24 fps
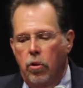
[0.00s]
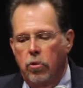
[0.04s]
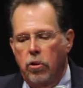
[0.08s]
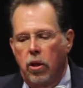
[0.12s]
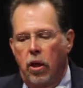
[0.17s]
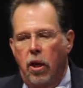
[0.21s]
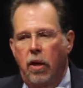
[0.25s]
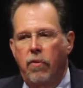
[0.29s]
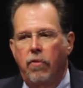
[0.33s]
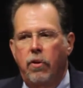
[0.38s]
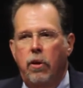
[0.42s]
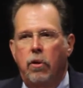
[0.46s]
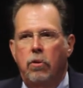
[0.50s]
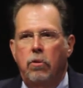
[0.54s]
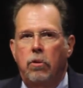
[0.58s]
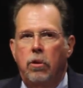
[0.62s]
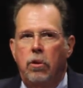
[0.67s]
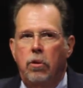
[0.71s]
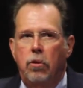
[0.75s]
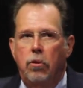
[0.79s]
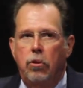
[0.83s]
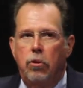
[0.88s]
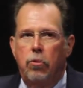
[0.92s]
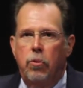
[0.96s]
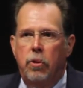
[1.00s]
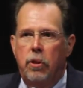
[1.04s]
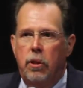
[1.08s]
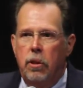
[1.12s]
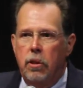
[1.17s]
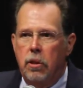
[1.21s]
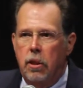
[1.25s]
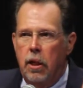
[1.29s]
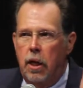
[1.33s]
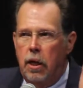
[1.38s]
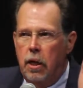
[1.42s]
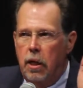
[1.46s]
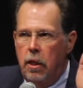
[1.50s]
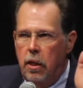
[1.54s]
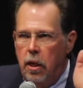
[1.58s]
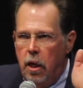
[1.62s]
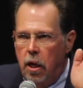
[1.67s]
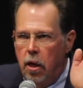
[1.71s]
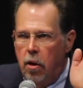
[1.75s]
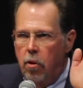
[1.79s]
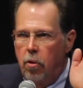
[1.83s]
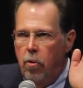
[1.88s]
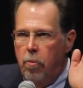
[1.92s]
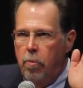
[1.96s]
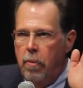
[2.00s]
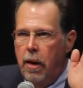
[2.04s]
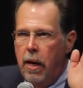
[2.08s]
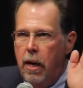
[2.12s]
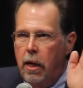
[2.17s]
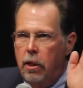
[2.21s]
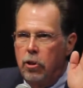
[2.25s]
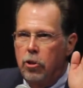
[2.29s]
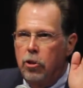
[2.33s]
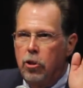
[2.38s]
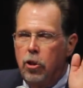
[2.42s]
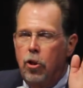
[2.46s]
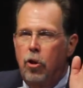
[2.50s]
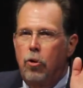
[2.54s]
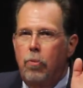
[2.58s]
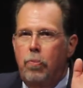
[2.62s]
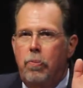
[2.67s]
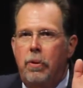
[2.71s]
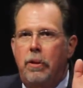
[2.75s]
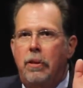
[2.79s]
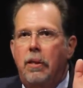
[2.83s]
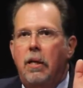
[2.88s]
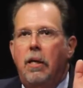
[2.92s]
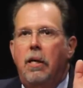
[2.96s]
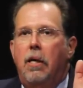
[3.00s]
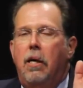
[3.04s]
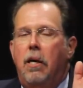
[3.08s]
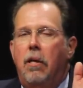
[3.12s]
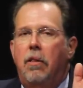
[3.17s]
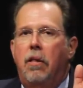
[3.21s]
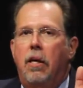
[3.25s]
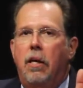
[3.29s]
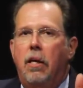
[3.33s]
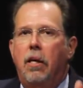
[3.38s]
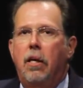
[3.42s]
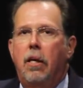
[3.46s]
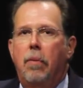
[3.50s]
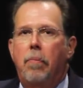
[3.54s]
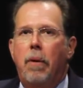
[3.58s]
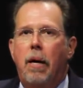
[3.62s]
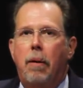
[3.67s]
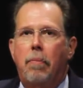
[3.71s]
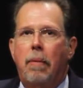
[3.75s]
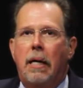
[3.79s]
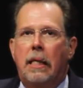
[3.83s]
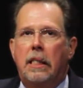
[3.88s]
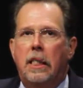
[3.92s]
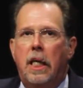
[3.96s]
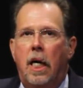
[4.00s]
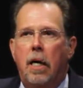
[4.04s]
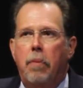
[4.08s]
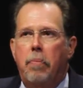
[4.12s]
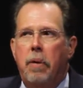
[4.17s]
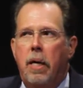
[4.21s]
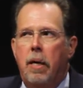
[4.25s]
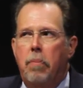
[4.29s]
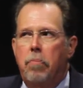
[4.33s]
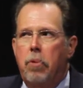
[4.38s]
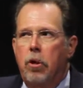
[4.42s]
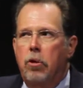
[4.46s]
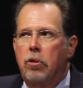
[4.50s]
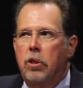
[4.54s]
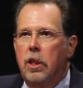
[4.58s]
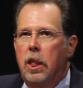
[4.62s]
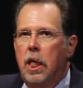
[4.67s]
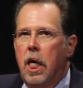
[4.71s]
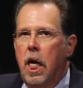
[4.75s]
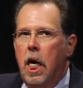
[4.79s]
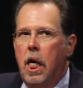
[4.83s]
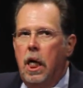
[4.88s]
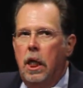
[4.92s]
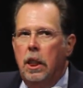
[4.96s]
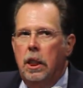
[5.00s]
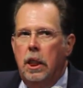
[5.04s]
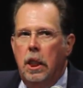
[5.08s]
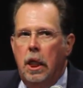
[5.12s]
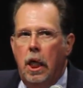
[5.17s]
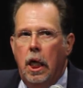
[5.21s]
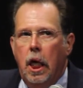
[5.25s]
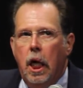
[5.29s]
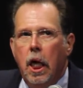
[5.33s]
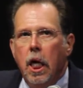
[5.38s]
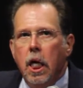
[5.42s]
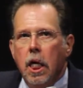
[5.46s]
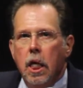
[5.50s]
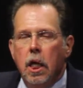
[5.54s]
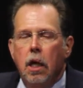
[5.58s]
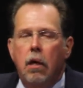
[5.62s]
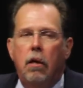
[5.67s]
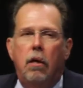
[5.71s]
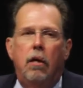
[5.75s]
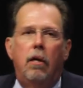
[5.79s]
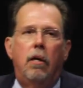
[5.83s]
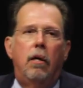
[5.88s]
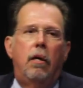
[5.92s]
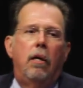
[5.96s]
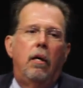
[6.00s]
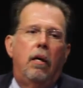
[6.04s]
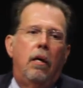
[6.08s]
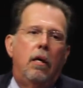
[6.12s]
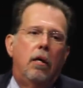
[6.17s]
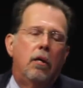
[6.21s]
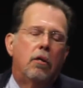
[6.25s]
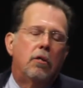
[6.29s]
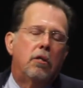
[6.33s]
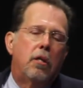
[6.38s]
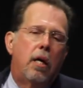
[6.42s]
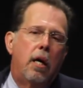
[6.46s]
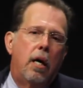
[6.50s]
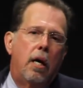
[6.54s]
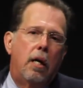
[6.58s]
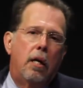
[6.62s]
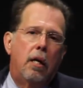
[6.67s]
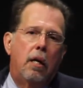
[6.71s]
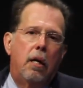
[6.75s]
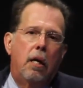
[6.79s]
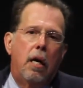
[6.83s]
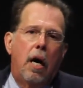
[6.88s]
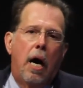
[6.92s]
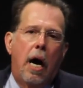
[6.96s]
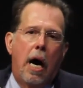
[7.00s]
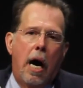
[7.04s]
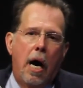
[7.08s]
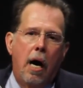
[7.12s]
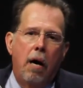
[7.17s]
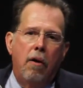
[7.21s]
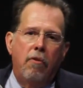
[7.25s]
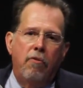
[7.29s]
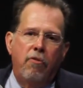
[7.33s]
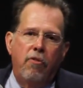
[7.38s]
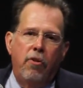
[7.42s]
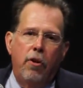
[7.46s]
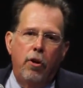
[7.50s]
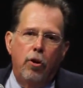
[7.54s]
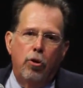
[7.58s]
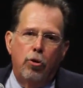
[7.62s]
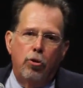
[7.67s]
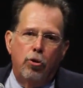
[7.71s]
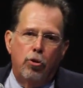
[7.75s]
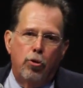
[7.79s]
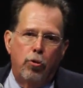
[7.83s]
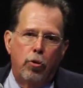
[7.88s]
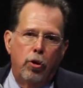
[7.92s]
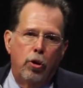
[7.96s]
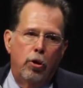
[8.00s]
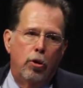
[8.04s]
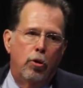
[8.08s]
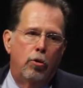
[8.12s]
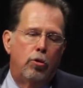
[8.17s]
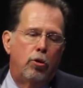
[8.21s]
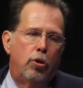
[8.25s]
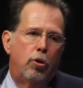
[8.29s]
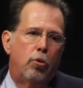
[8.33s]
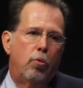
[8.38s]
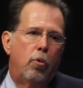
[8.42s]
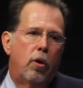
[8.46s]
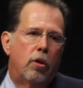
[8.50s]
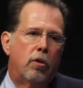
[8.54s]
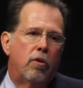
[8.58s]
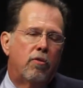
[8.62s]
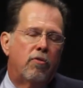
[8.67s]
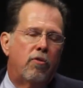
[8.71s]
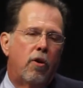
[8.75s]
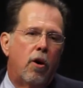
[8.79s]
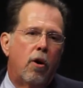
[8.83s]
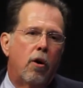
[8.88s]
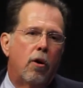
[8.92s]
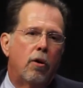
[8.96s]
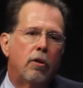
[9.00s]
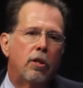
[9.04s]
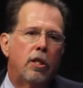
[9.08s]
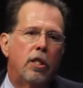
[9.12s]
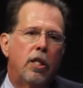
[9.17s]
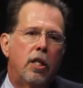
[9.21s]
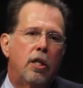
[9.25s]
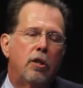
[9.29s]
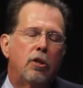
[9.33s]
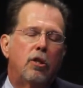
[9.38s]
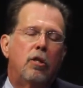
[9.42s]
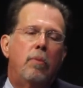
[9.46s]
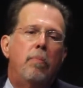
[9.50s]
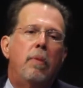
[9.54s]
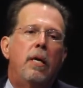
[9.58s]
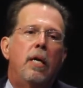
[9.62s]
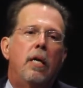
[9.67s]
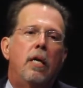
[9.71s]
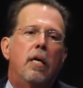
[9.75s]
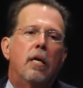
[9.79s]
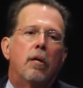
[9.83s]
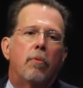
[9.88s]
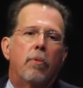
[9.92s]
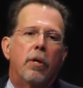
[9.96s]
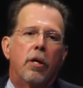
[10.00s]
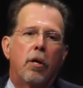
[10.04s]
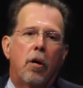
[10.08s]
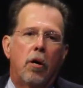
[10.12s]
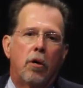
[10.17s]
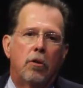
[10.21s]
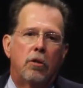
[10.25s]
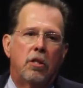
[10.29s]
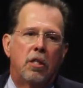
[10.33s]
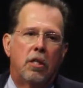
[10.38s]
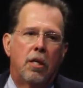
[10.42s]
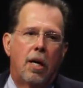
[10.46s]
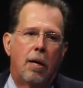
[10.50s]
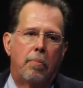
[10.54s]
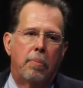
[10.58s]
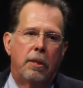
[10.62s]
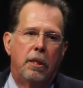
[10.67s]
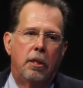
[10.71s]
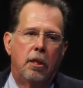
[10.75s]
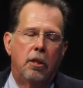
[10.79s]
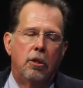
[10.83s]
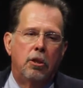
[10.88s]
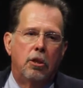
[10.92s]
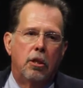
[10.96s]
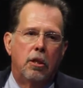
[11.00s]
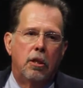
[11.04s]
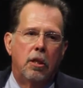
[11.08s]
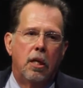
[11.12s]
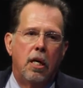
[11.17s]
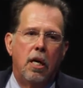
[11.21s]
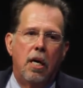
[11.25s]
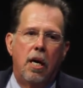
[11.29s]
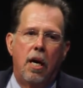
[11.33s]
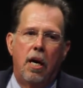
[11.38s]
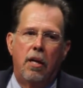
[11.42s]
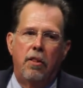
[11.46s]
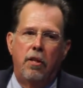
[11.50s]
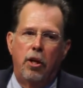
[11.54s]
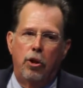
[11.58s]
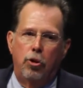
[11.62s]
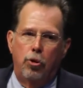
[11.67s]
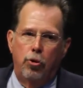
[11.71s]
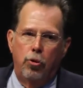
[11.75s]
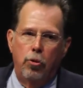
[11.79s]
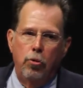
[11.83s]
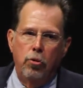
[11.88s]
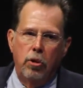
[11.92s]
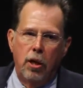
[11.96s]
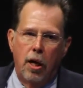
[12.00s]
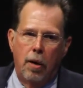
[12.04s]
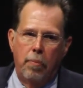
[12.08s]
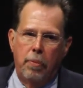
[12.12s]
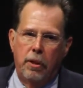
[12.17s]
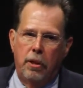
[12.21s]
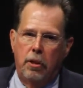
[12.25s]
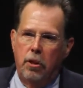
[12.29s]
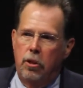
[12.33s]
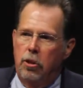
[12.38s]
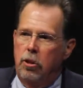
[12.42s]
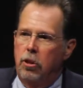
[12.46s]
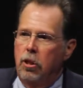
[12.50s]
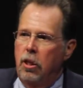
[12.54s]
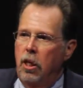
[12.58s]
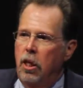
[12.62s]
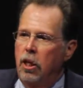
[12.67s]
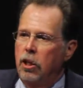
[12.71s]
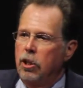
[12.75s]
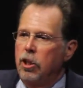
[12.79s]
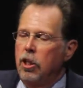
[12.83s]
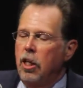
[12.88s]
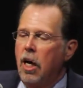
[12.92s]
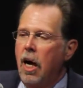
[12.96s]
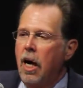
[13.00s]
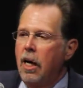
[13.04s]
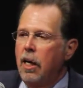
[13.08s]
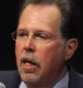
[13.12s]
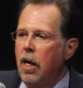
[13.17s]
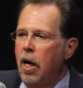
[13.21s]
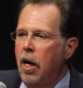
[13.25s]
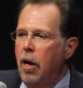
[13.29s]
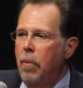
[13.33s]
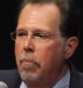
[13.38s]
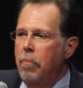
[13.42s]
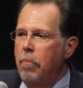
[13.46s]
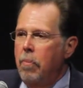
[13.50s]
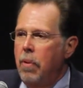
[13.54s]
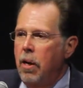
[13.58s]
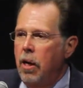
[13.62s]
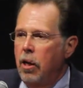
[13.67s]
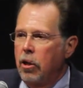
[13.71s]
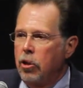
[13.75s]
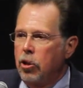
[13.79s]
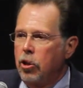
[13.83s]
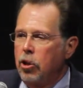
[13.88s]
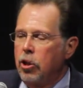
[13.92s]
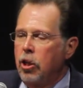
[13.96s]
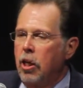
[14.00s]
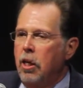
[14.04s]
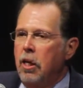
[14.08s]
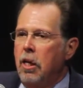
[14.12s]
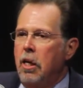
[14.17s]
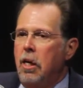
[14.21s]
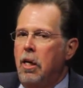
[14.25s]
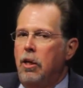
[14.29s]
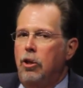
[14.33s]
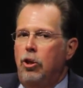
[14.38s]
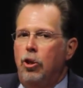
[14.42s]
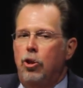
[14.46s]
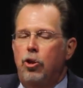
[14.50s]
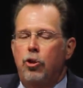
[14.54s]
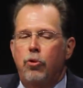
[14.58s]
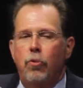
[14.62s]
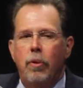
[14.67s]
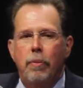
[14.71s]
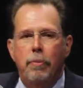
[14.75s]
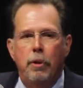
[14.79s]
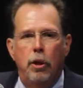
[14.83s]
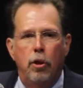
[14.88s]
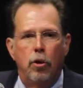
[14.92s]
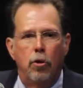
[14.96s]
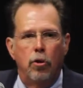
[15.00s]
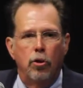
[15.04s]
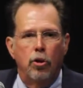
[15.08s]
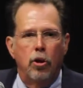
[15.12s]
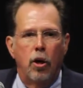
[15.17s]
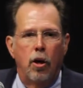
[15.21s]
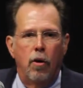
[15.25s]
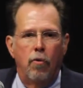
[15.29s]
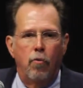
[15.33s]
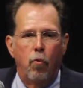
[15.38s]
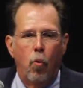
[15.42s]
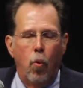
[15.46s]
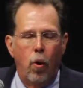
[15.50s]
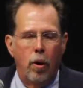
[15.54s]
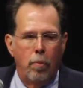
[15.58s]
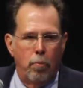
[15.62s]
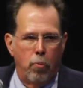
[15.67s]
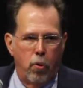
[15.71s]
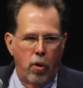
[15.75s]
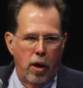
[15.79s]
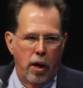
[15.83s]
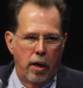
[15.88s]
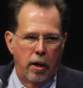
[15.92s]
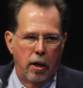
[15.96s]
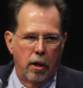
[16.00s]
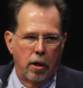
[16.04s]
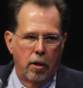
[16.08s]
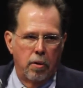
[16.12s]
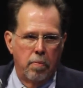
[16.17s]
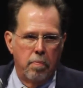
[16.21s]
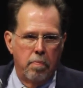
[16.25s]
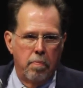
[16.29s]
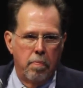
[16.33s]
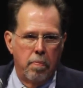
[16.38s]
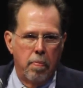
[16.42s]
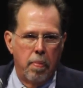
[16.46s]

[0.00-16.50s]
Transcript: of those 1102s with this kind of narrow mind scope and thinking about my type A personality, is that I feel true to what the FAR says to me in regards to competition, and that true competition is not amongst distributors of one product.